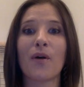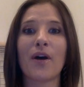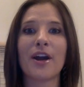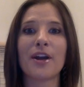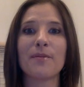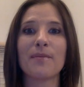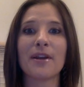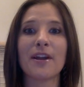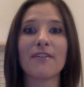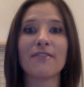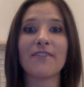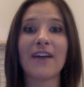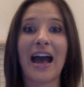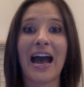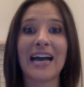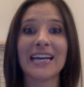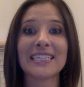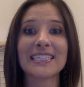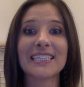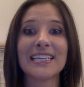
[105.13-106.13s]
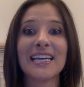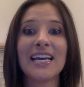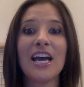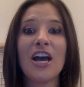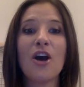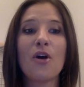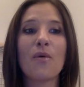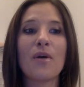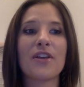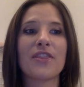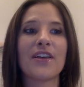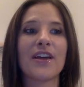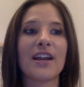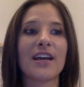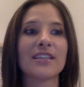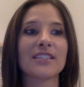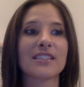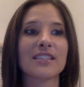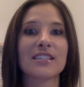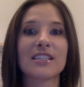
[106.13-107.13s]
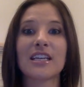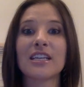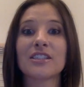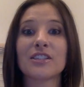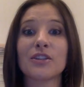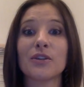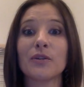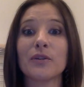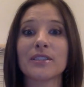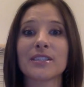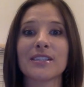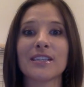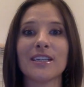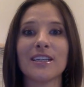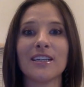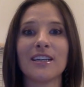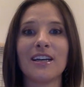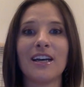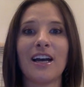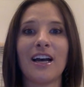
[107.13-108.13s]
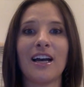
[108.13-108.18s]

quite a bit of fat with it, as you will see.